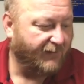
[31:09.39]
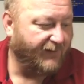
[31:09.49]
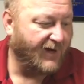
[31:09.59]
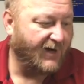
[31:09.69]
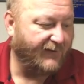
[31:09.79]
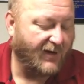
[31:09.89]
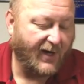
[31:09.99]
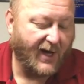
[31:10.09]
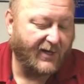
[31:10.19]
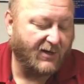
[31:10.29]
Very,
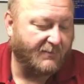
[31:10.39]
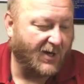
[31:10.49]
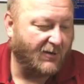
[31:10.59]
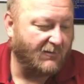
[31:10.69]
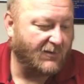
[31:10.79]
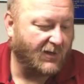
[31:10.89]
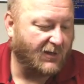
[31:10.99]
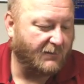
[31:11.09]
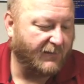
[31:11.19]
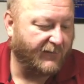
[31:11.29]
very accurate barrel.
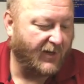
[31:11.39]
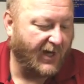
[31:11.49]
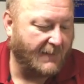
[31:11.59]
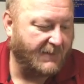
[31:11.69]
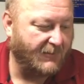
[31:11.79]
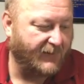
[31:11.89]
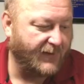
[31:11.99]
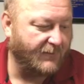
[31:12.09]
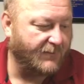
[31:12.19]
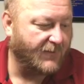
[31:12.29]
I've been very happy with
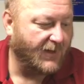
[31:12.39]
it.